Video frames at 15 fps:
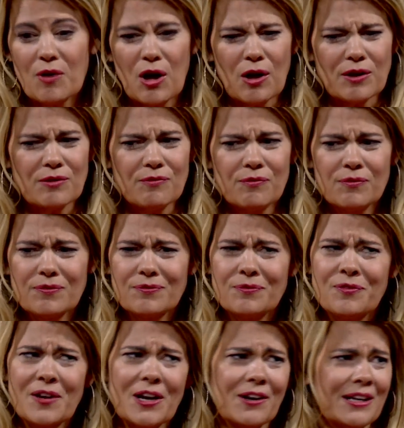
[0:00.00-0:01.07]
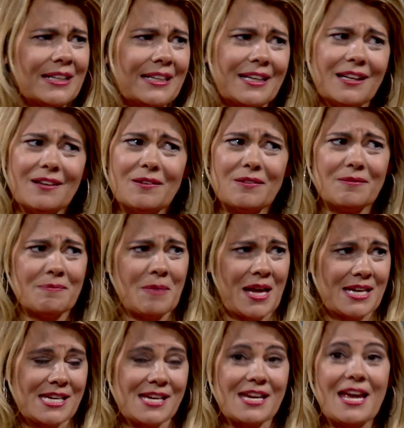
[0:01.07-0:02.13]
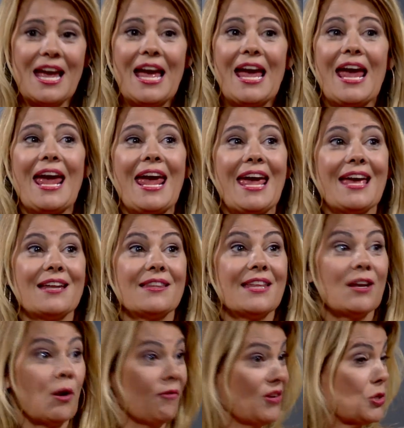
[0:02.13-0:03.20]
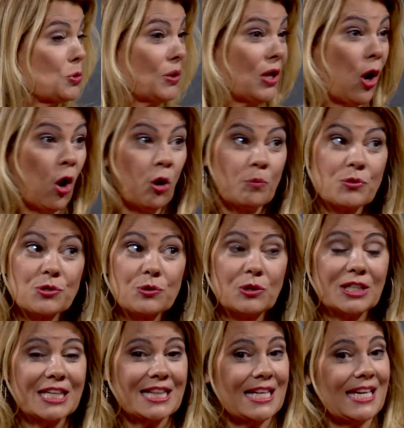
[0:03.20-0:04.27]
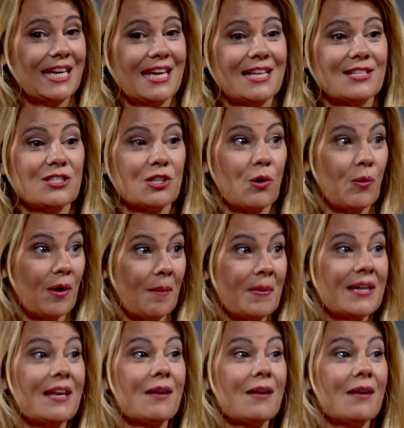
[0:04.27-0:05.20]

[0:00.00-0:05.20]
on very little money, and then eventually homeschooling the kids. So